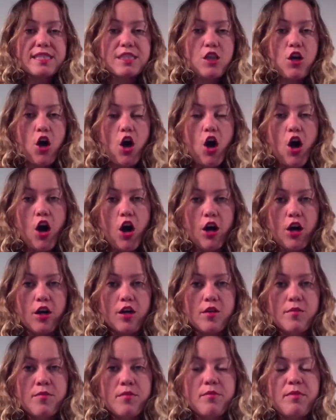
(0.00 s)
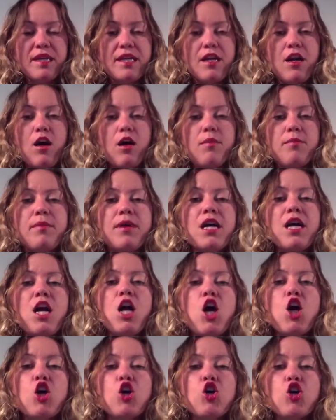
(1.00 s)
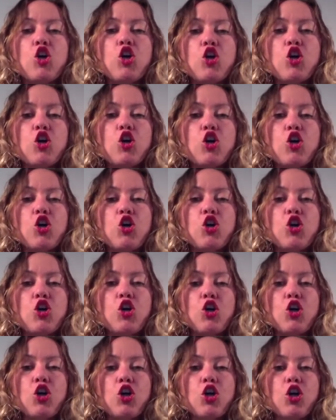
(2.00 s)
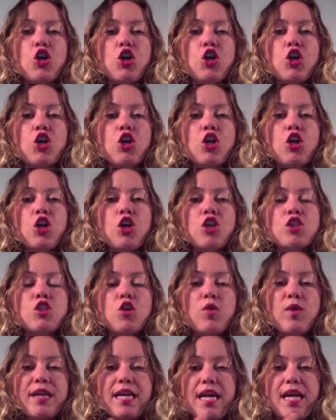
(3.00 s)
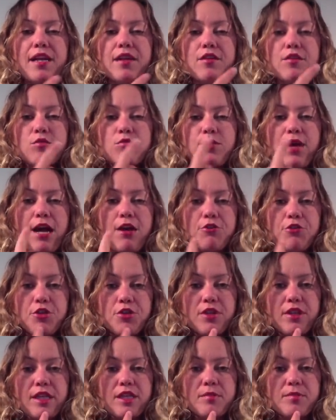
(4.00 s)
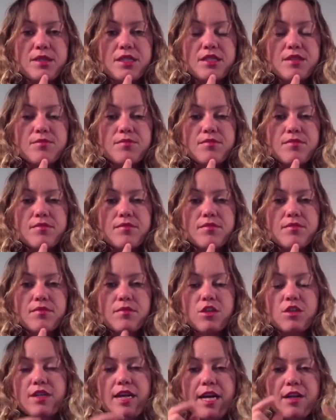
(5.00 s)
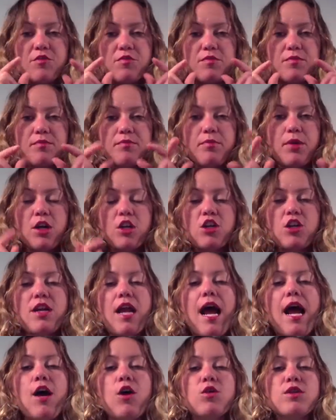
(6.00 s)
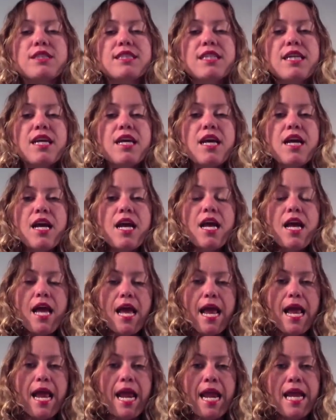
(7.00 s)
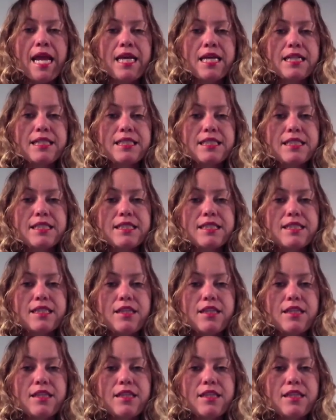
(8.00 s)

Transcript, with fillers: the R become er. So again, round your lips. They're kind of puckered out. And